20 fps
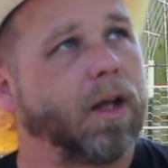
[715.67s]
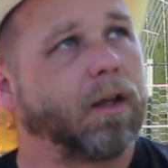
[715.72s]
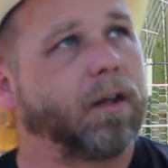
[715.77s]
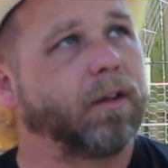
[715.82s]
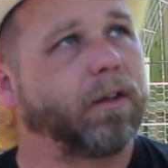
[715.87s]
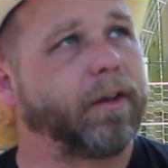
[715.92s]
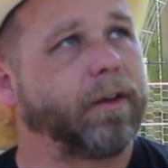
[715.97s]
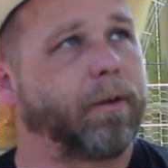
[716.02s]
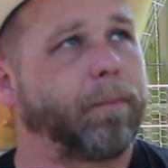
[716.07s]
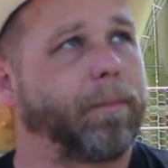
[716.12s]

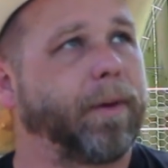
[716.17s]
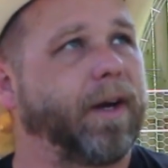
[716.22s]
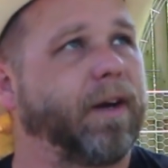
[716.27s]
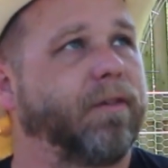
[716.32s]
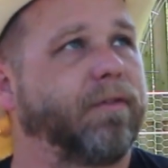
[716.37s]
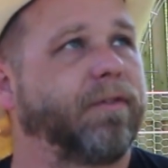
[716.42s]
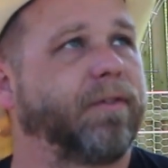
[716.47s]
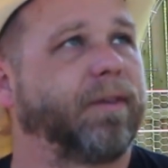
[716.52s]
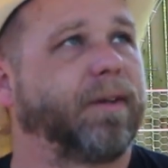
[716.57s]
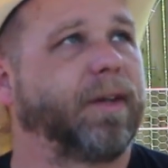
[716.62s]
little bit
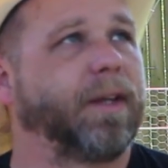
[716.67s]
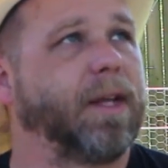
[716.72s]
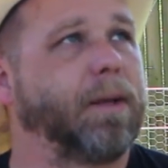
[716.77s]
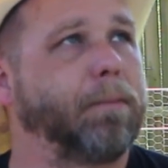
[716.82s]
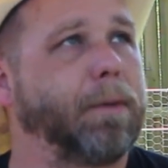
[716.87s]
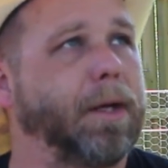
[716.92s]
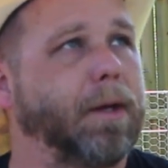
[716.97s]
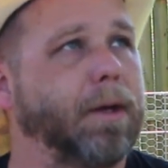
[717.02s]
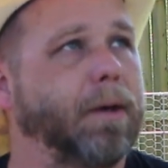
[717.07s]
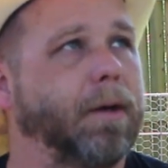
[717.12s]
of
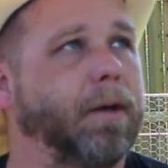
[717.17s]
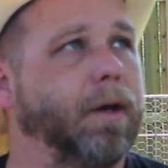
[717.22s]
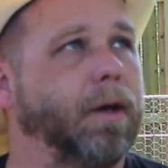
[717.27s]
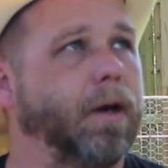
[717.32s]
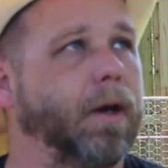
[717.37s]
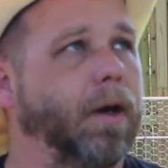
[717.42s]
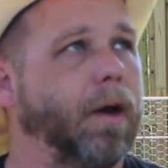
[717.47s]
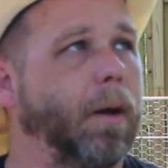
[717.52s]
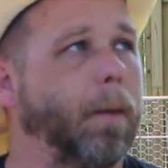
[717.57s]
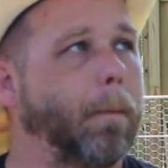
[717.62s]
lemon
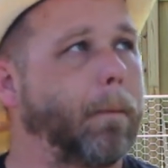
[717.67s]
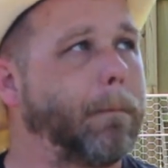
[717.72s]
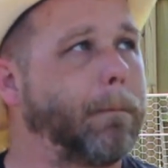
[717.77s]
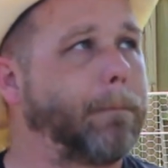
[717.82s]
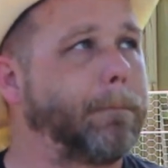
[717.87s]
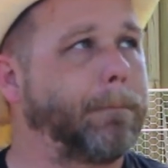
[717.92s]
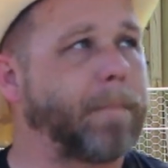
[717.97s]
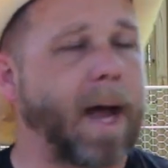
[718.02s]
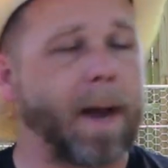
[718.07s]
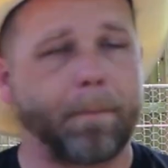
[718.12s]

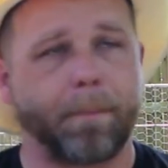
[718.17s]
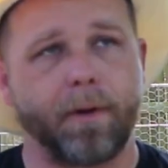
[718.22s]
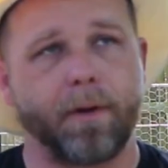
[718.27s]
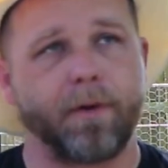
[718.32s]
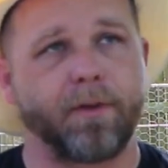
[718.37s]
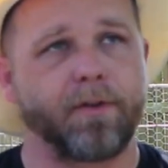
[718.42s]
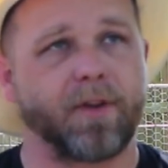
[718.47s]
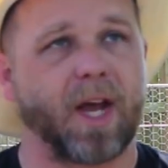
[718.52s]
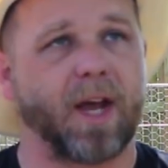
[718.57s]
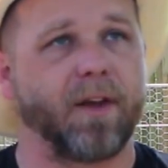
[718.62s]

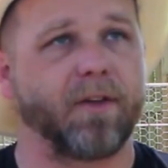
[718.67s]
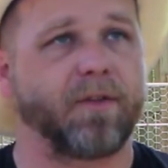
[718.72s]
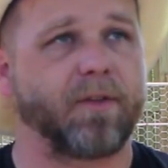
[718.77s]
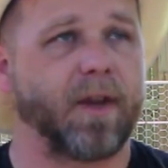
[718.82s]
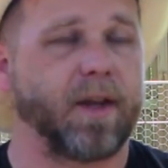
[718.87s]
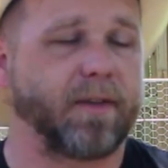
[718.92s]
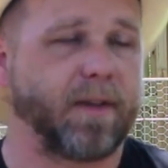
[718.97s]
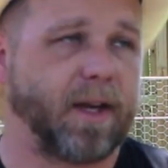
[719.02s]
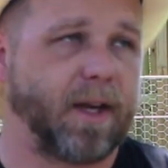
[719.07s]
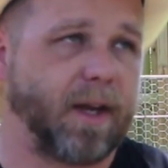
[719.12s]
pepper zest
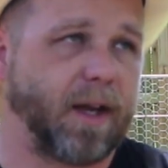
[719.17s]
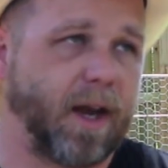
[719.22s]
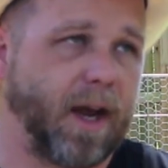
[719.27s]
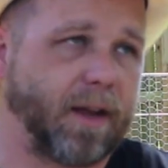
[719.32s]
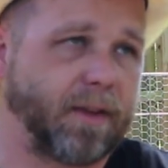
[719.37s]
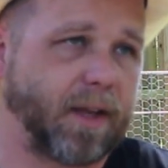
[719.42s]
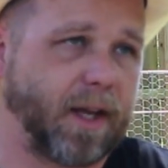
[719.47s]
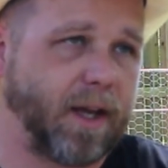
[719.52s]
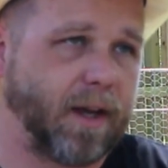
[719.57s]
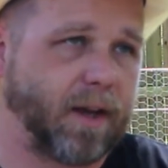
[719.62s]
at the
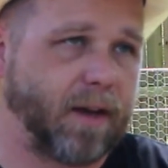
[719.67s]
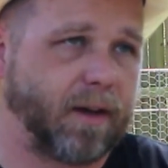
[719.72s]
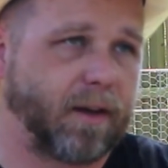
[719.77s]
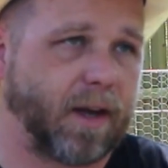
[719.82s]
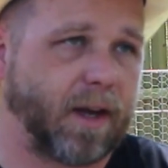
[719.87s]
end.